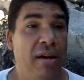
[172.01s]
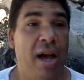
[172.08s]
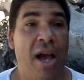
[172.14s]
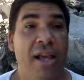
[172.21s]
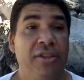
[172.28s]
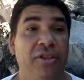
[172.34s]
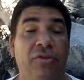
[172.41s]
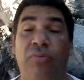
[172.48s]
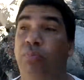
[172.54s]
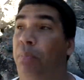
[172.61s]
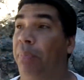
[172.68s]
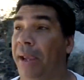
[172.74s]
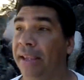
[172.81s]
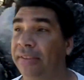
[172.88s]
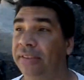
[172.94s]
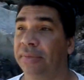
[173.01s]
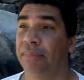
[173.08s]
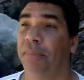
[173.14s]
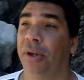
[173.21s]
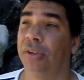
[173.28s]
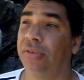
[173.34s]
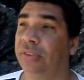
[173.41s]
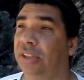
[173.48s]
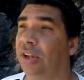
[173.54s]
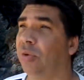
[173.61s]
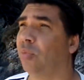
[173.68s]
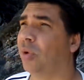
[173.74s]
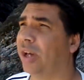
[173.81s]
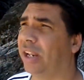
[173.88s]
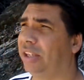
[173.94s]
I just base it mostly
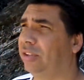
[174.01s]
on what I